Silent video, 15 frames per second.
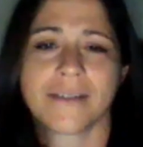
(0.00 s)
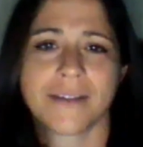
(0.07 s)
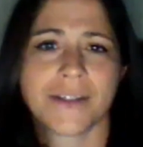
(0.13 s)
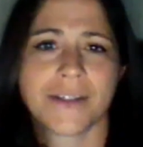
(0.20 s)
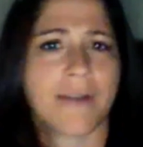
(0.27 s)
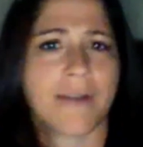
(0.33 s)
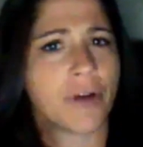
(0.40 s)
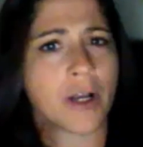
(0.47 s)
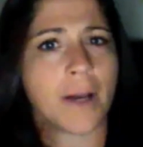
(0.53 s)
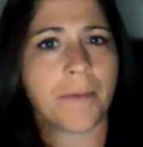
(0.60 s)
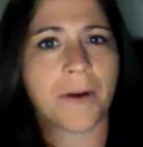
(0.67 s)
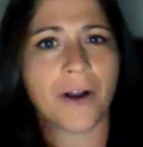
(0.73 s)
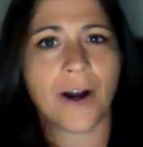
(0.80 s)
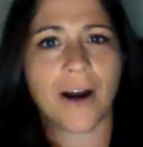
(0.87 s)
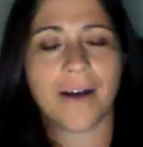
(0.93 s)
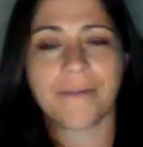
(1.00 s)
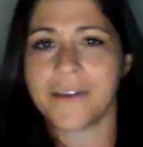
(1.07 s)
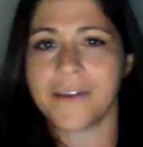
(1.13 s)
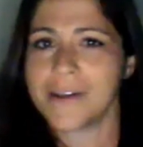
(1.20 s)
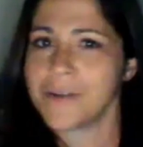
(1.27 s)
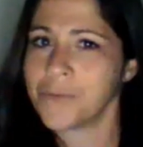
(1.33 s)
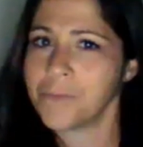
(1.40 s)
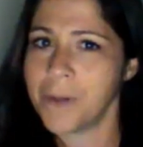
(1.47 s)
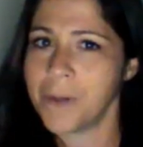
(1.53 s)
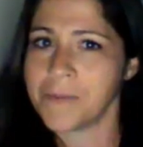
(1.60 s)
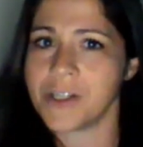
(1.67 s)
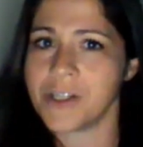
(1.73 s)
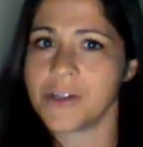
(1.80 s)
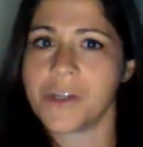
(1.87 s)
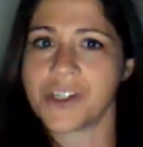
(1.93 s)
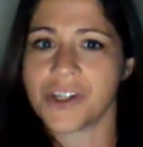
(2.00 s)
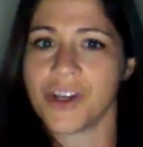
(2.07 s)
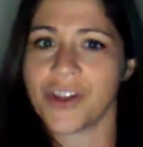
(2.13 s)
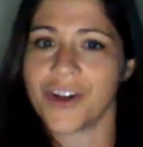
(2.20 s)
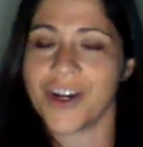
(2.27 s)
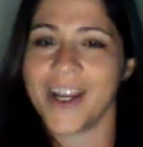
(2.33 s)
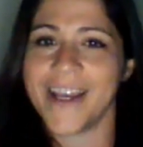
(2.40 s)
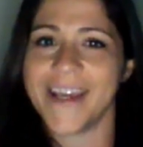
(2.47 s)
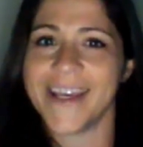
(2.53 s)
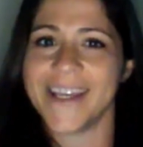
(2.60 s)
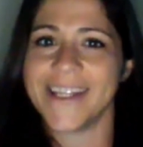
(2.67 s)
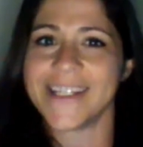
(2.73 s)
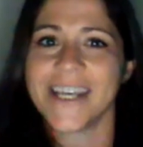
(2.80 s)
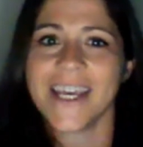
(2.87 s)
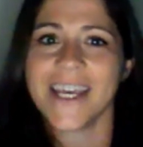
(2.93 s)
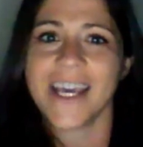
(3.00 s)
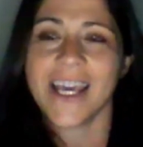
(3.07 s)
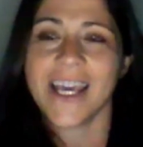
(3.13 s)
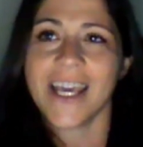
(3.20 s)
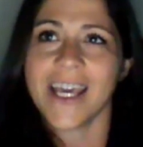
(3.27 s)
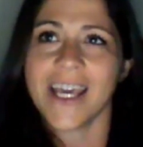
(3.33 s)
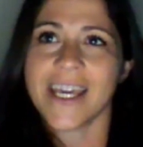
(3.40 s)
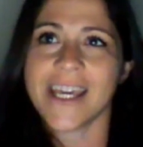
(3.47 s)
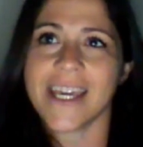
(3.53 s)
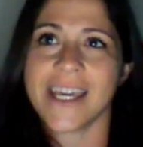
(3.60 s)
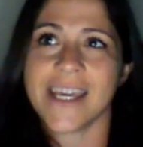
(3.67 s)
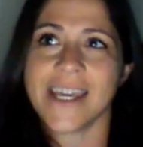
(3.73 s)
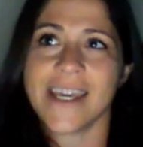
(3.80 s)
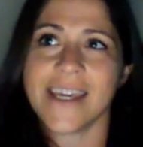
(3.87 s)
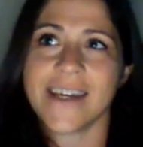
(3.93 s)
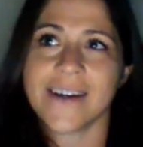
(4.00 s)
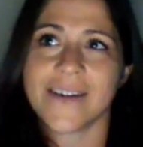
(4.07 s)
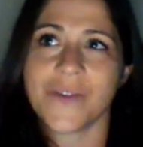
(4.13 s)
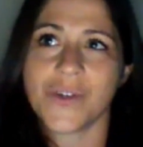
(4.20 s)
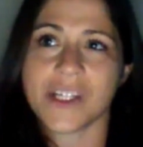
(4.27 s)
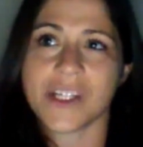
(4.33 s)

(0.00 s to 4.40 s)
I stopped for a cup of coffee and bumped into each other, and he was